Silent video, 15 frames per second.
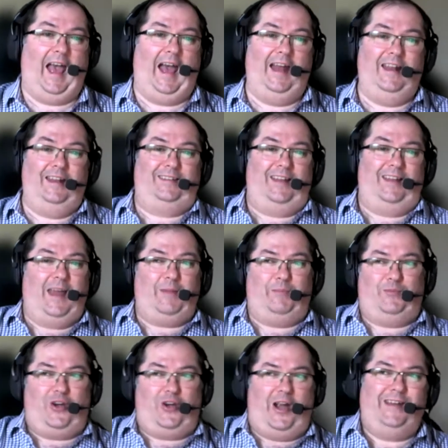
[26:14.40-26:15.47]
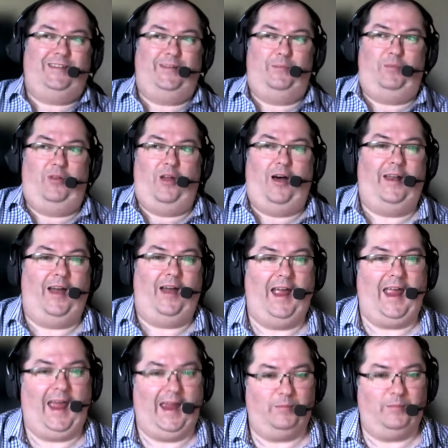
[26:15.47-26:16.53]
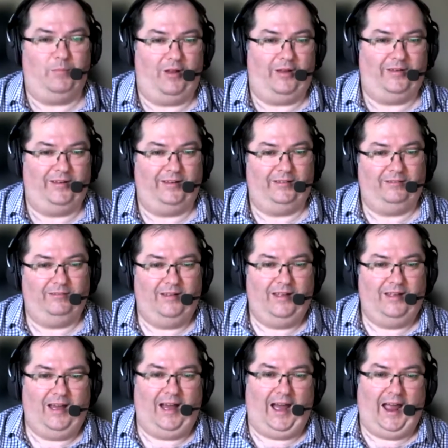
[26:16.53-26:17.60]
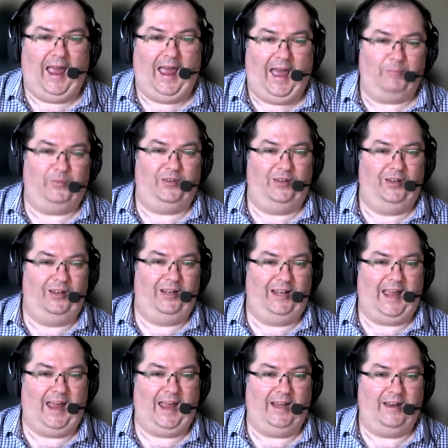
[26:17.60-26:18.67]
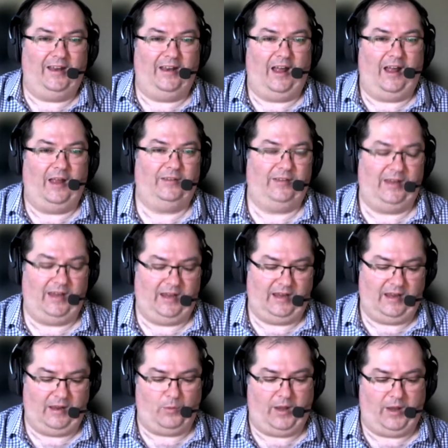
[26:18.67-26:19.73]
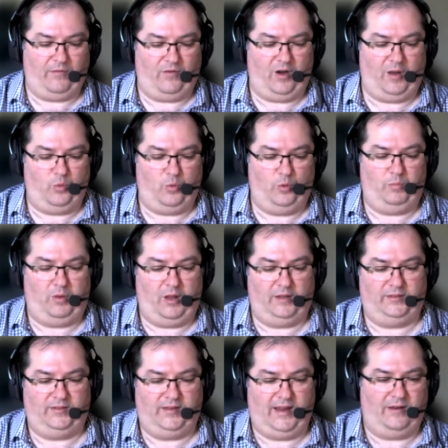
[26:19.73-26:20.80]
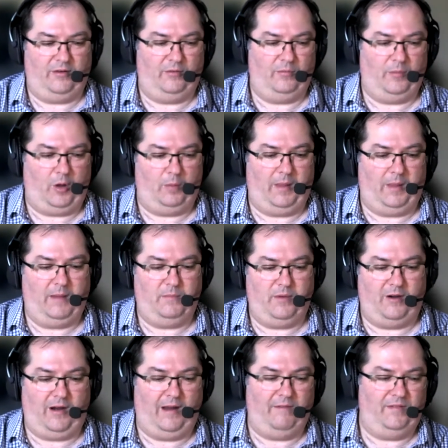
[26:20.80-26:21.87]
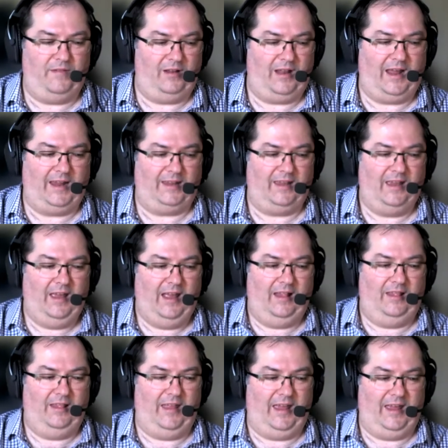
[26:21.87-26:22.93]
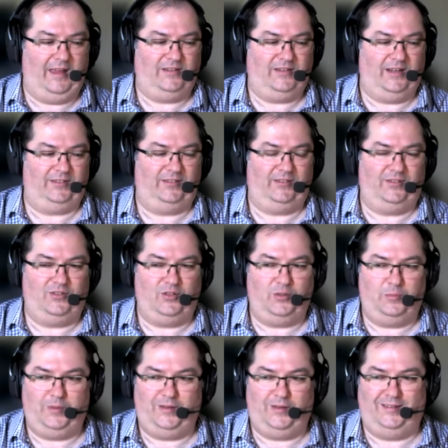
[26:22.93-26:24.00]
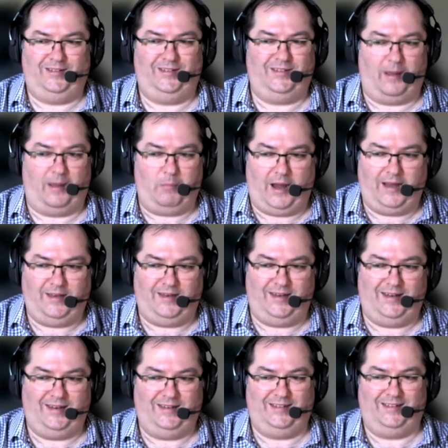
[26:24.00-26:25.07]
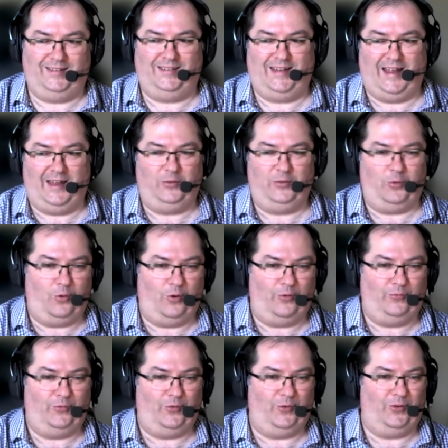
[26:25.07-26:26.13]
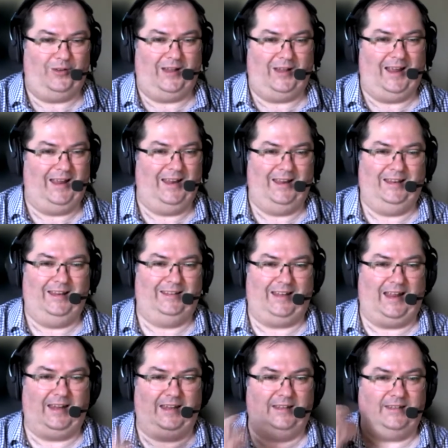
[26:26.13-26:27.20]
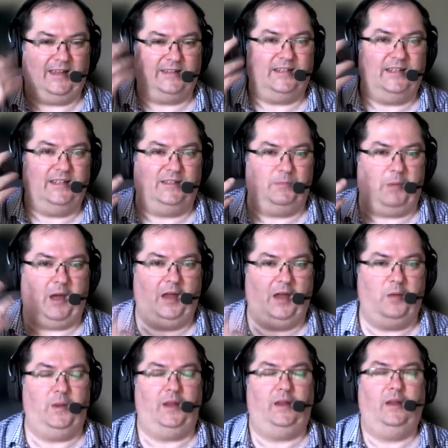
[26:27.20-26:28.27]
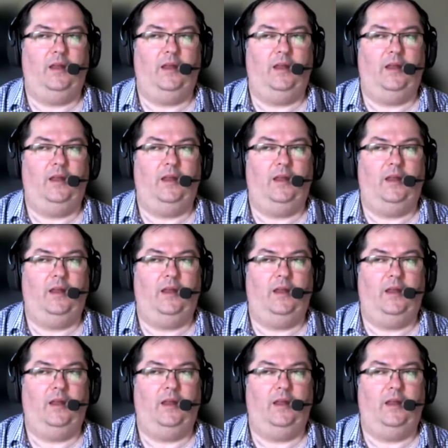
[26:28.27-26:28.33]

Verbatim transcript: and it's like trying to plot. I hate plotting. I absolutely hate it. I see whenever I put plots down on, on paper, I feel like they're just stupid, dumb ideas. It sounds awful. It's like it doesn't inspire me.